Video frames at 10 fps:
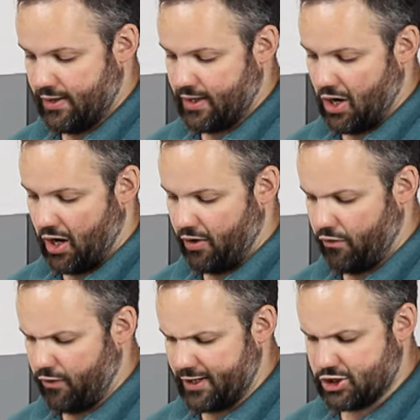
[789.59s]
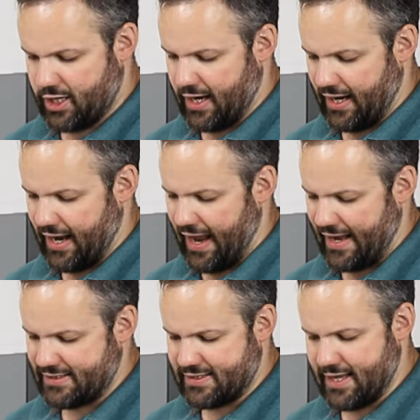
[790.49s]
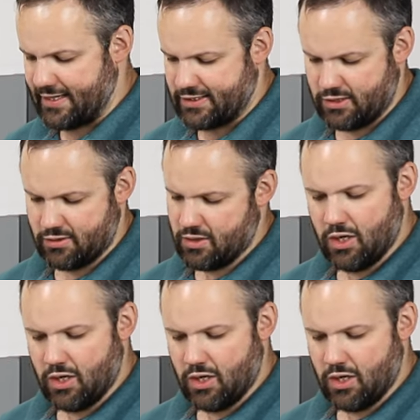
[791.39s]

The auto flush kit has this